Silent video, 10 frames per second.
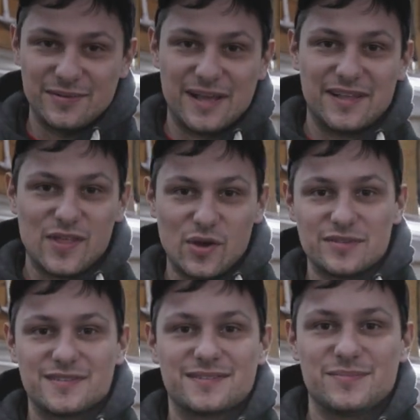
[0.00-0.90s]
We got
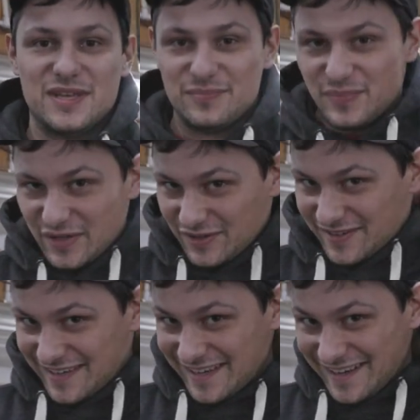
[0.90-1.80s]
those being built.
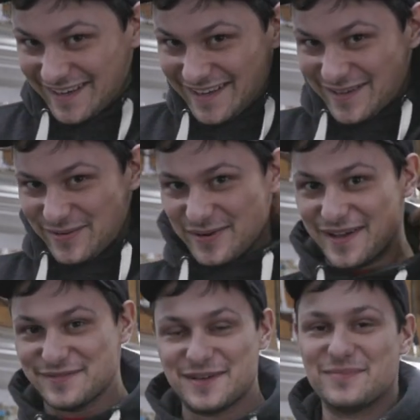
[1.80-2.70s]
We
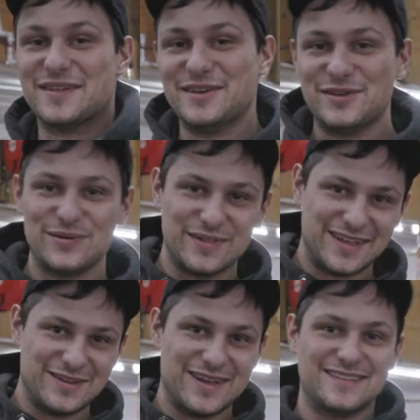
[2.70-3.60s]
have something new that
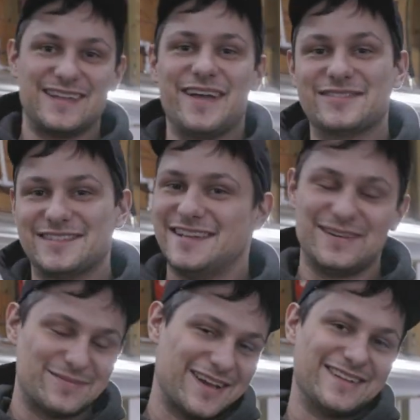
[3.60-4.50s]
you guys haven't seen.
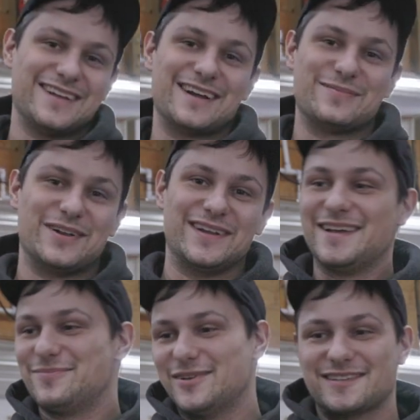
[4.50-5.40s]
I'm not gonna talk about it
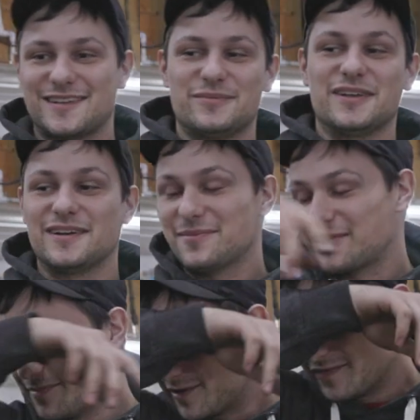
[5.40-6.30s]
yet, but it's gonna be in an
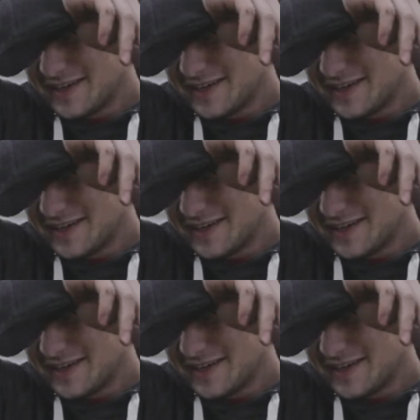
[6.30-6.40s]
upcoming